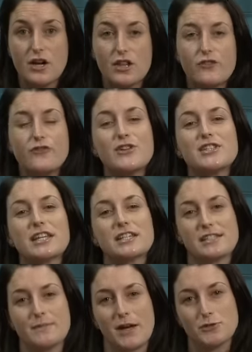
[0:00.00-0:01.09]
The first thing is
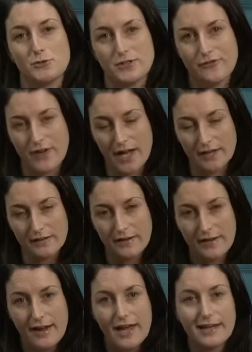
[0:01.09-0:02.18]
to make sure it's fun
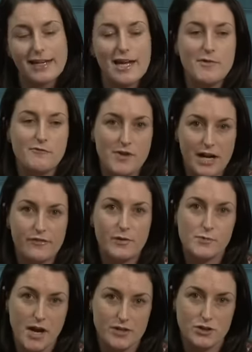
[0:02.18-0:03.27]
and keep it relevant and
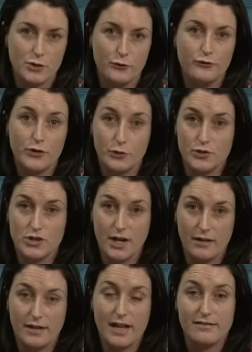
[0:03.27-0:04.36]
practical for your
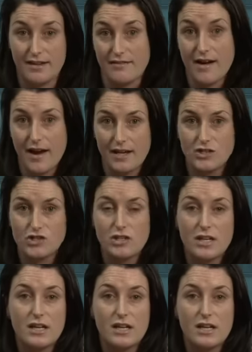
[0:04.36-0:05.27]
child at their age.